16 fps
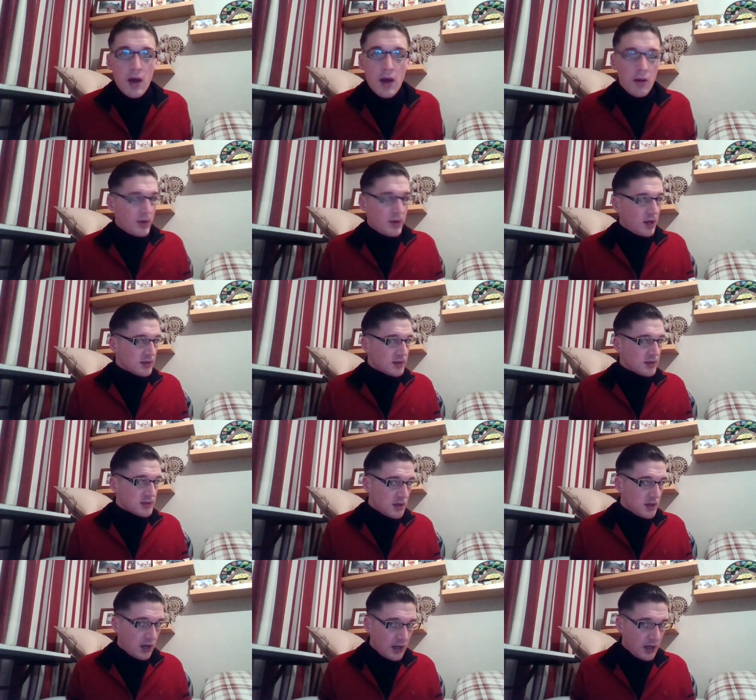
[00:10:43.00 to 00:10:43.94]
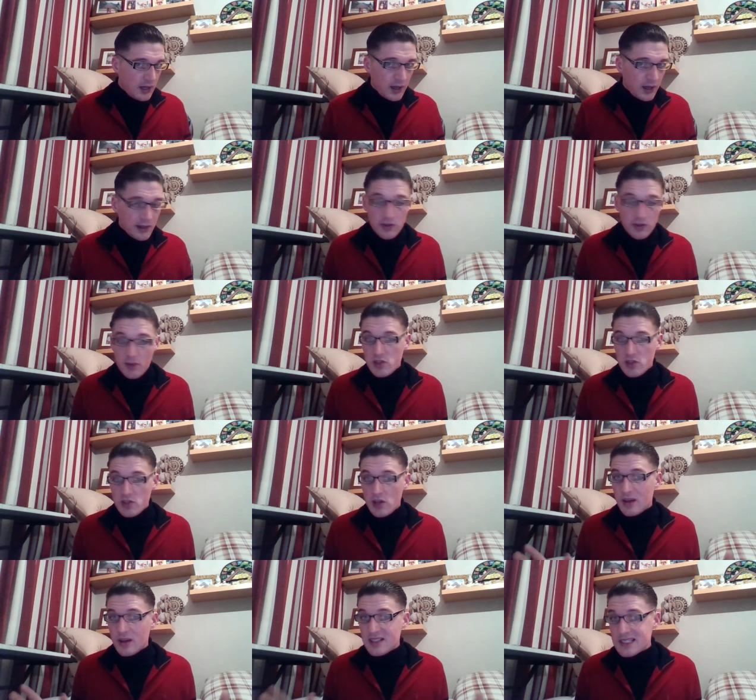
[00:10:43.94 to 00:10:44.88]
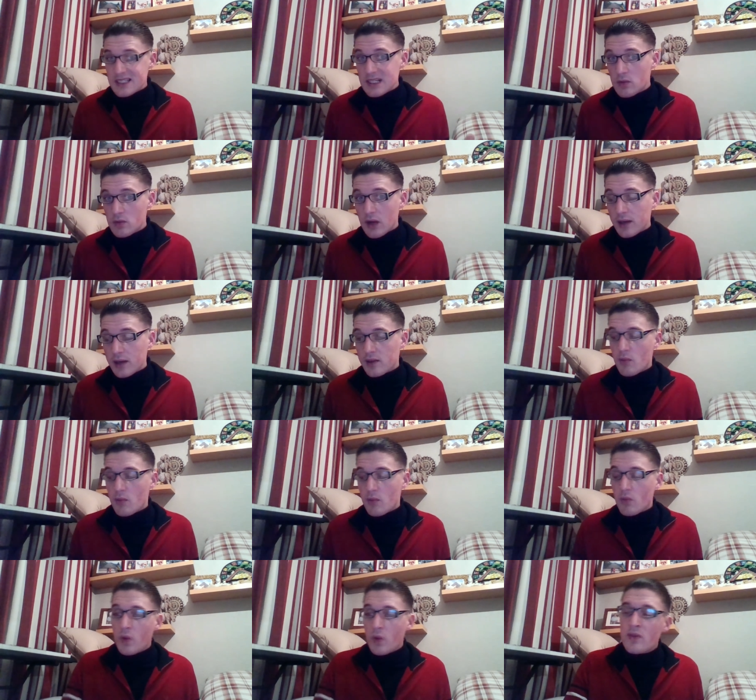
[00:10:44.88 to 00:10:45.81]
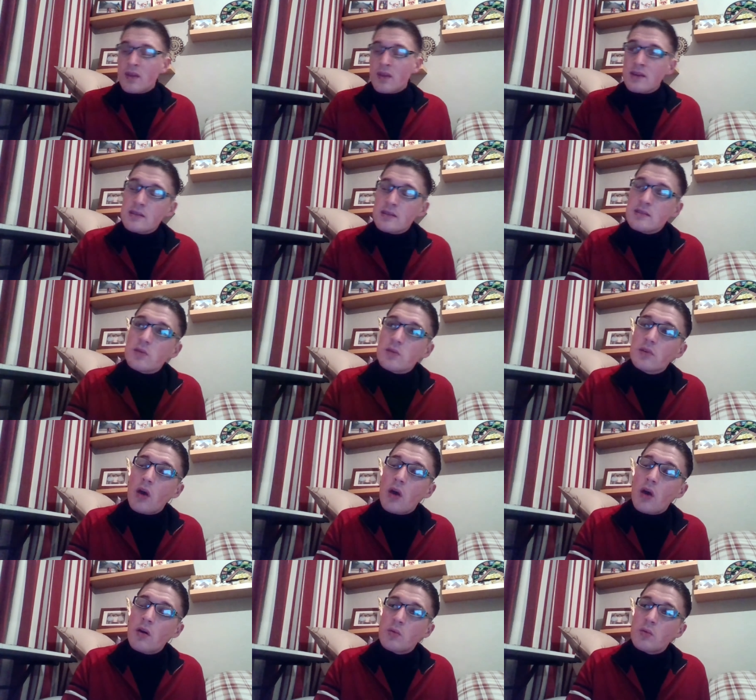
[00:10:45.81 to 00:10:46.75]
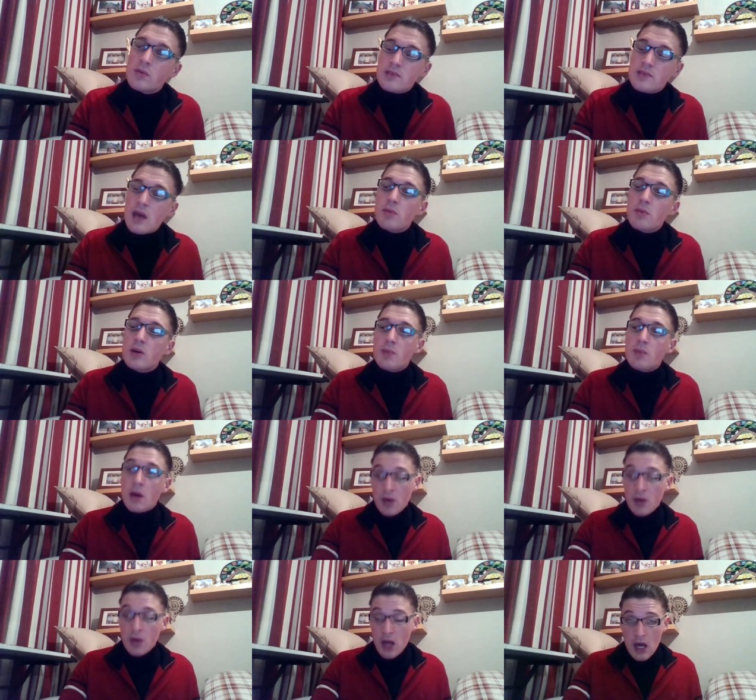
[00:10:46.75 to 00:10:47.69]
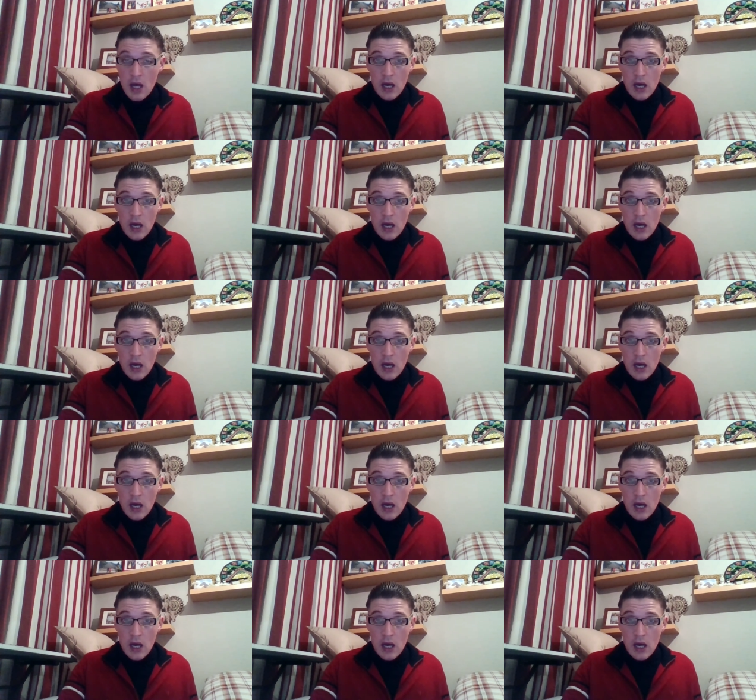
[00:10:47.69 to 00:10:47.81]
but I like them do you know I still like them when this is sort of going on with Sabre at the moment